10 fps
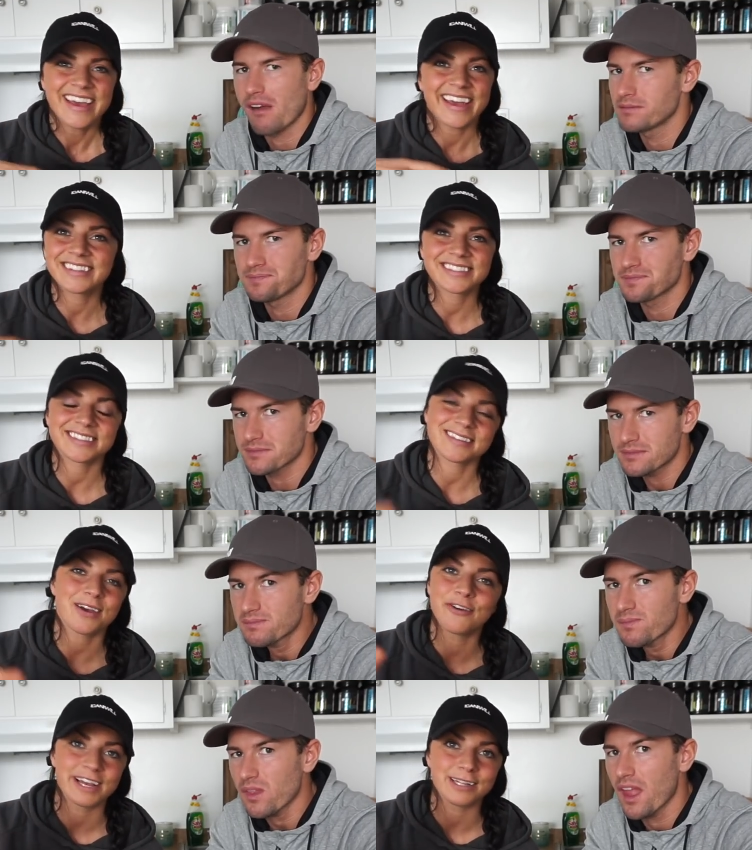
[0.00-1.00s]
Speaker 1: It's
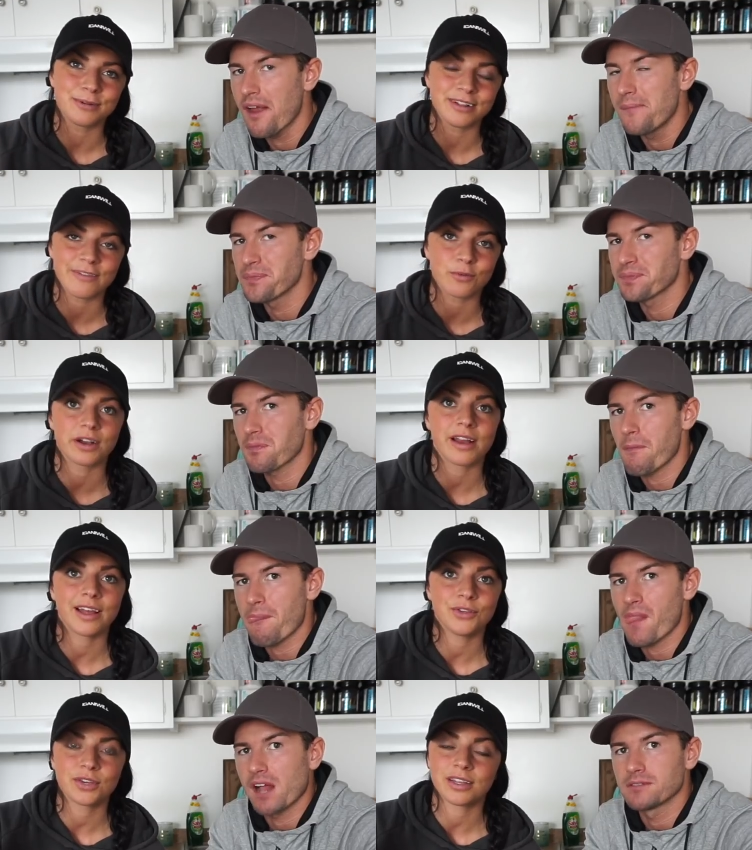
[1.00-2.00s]
available everywhere,
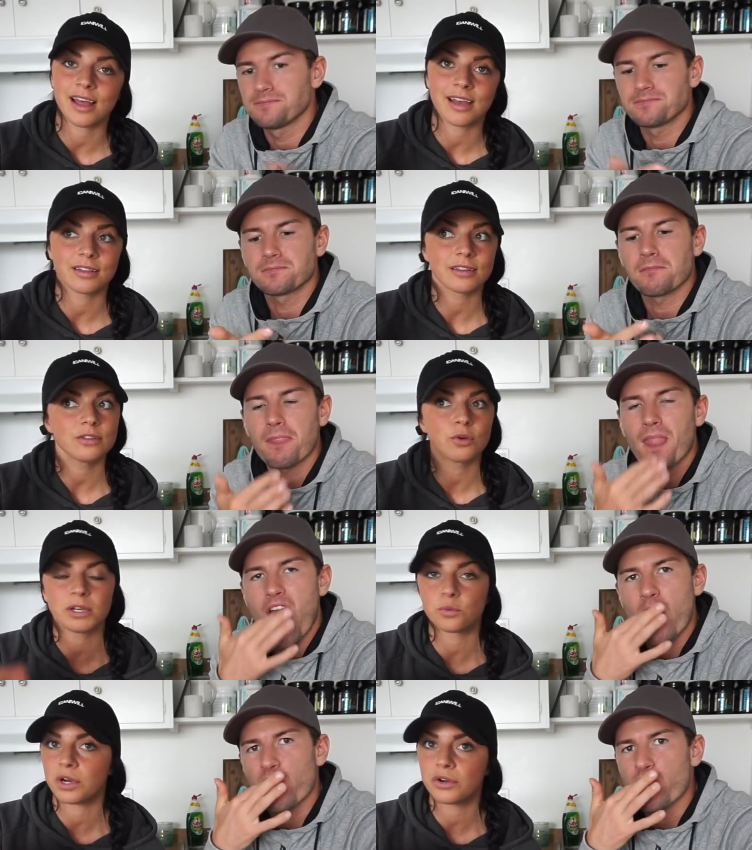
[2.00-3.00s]
and you can ha no
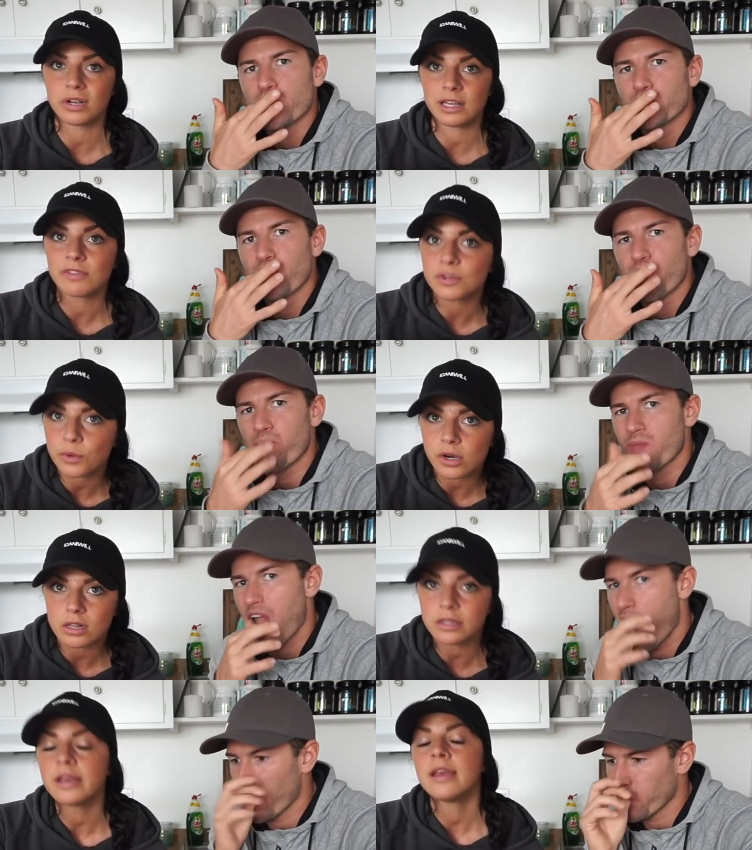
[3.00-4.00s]
matter where you live in the
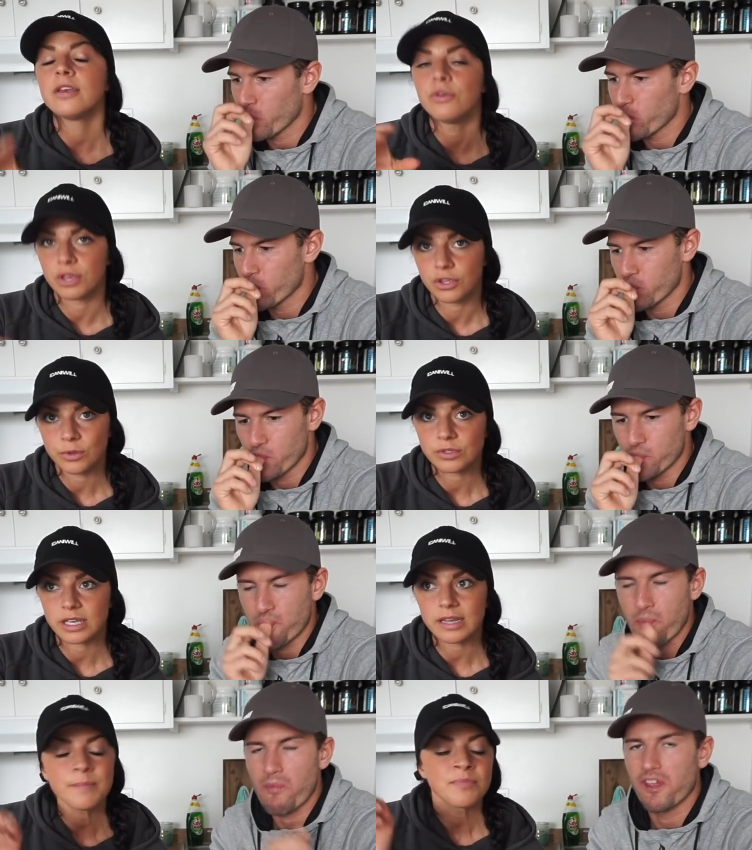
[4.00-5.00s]
world, you can use
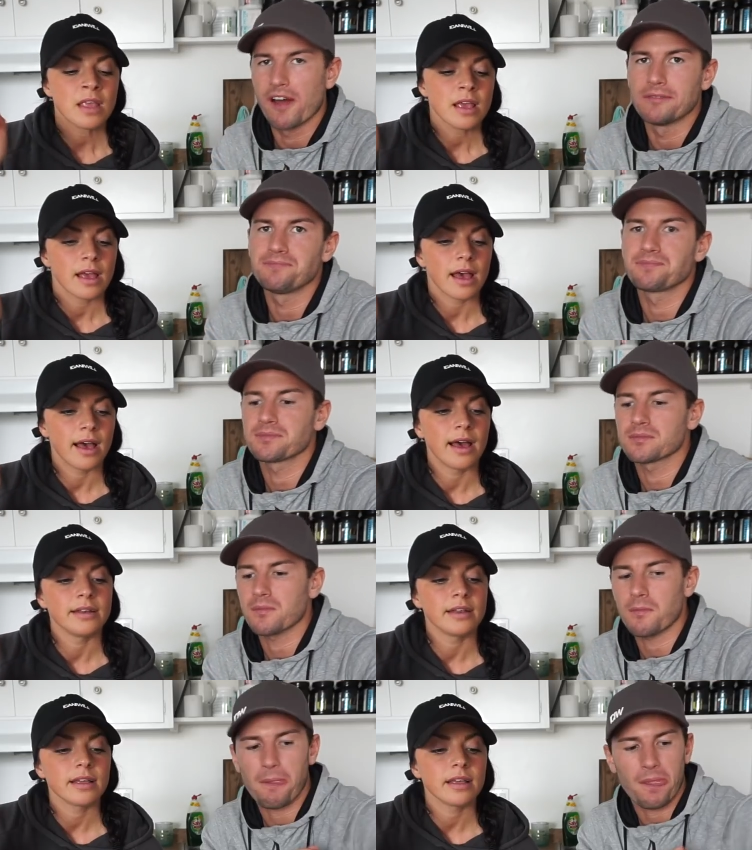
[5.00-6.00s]
it.
Speaker 2: Yeah.
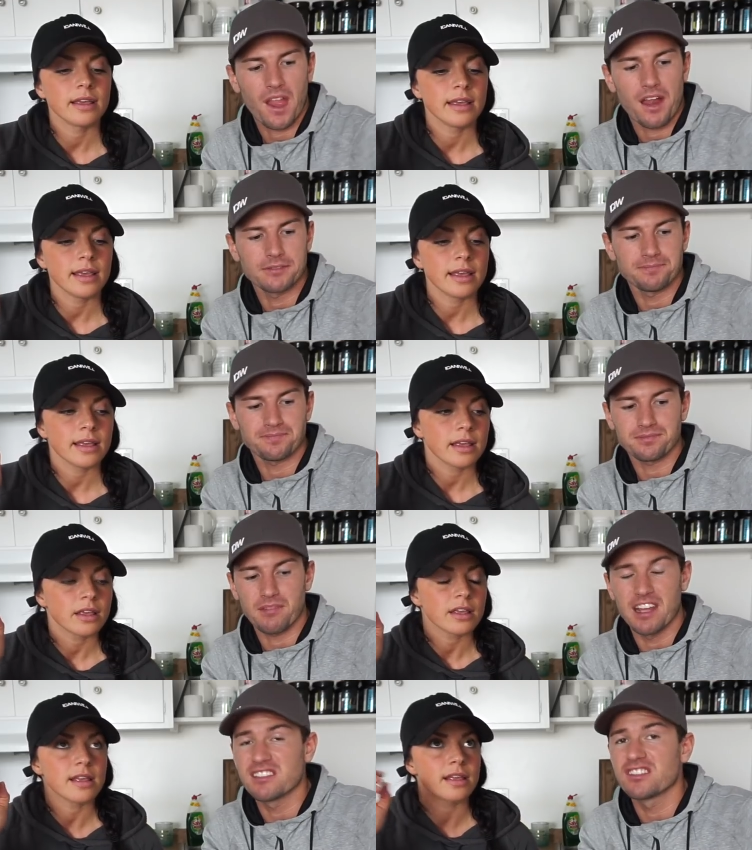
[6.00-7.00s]
Speaker 1: And
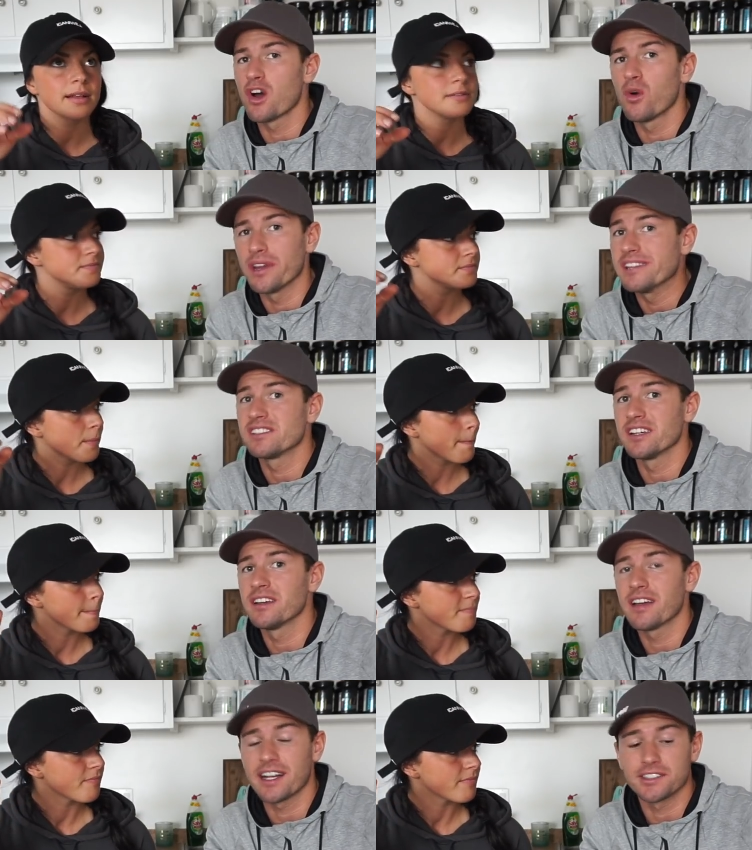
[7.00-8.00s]
Speaker 2: it's so easy.
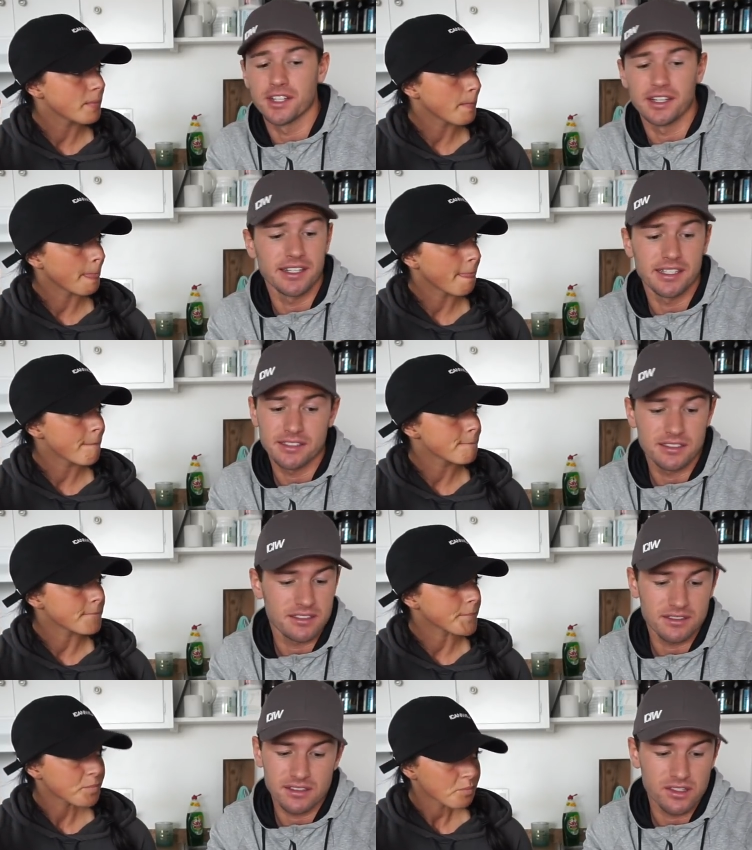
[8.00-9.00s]
Actually,
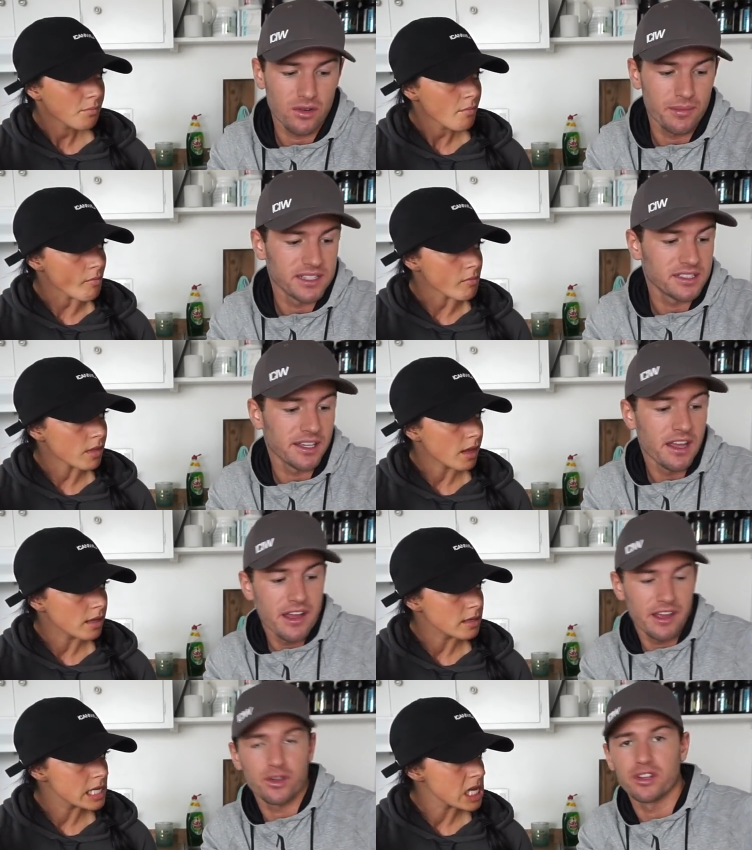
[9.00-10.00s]
it's so amazing.
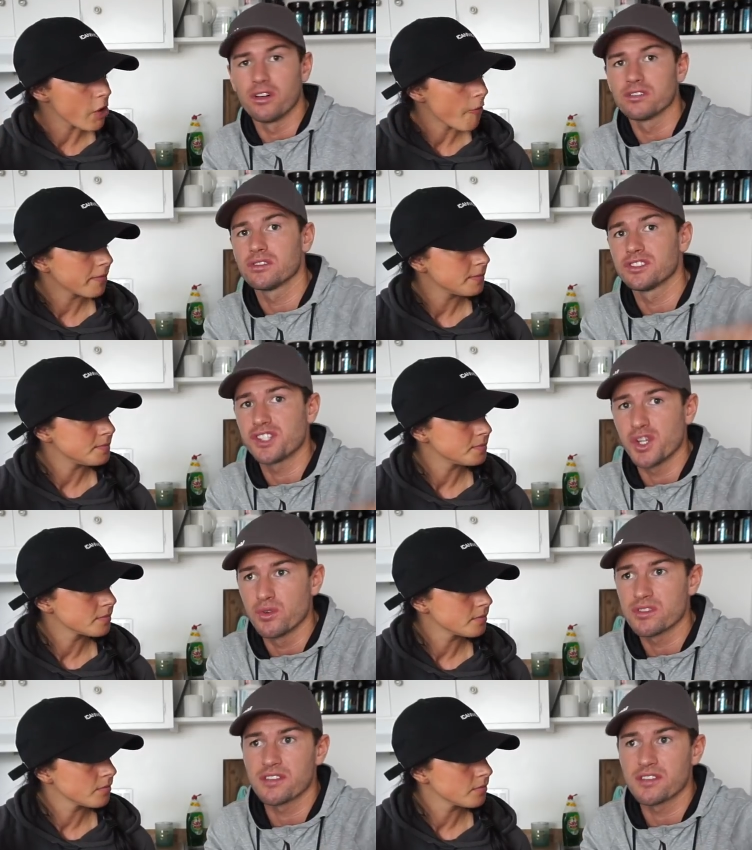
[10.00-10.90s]
You can also choose